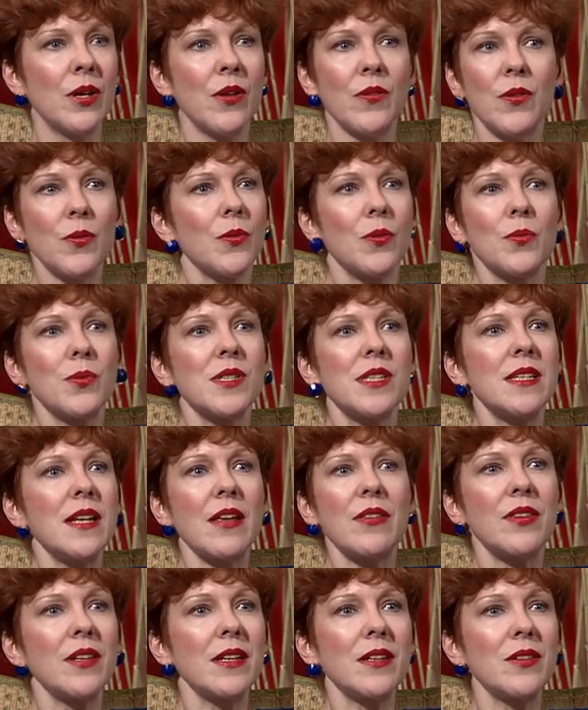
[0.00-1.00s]
There was
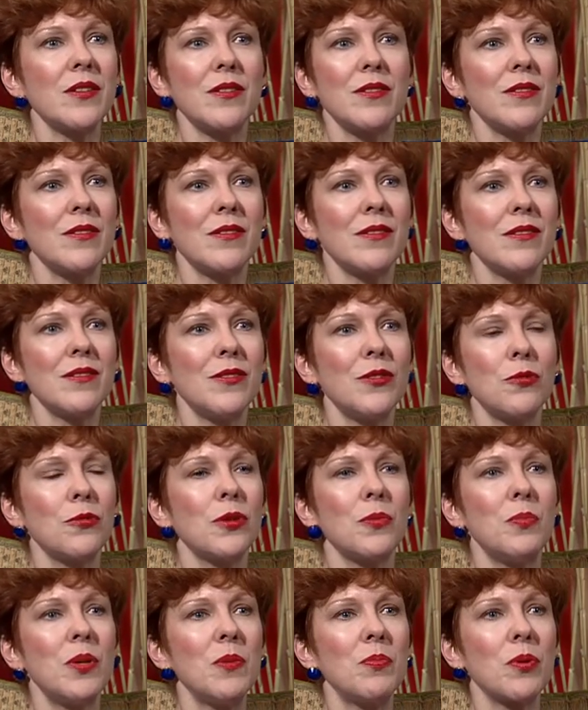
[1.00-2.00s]
nothing you
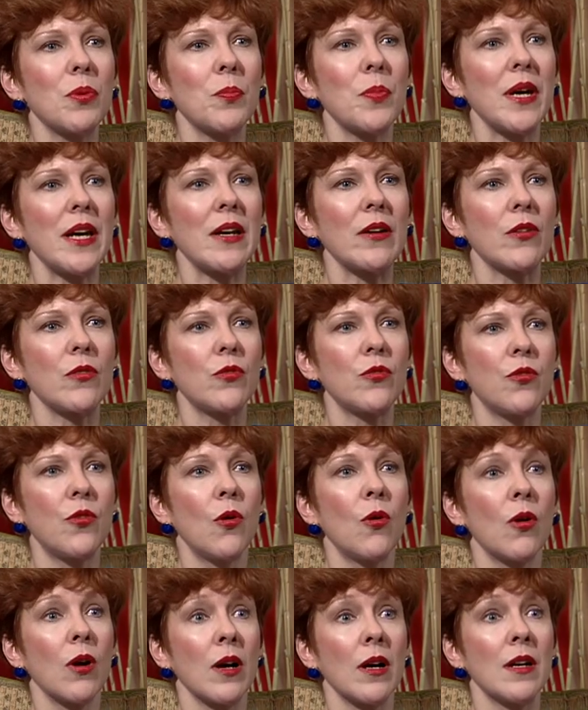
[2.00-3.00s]
could be prepared
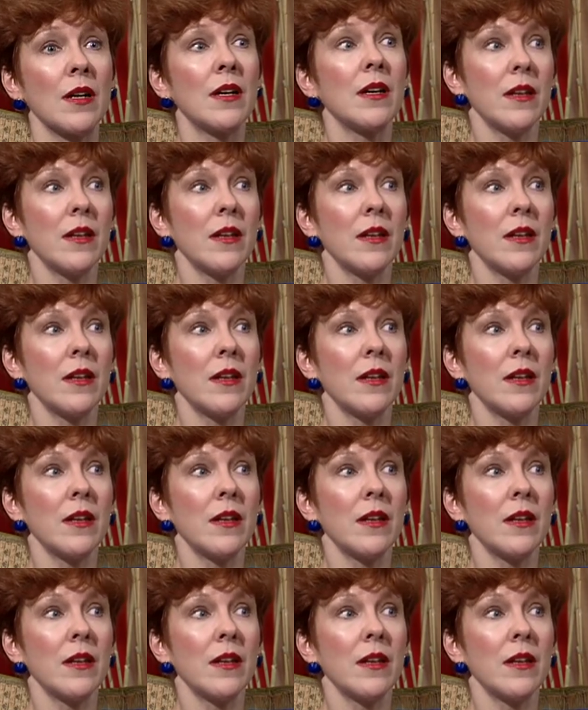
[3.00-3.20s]
for.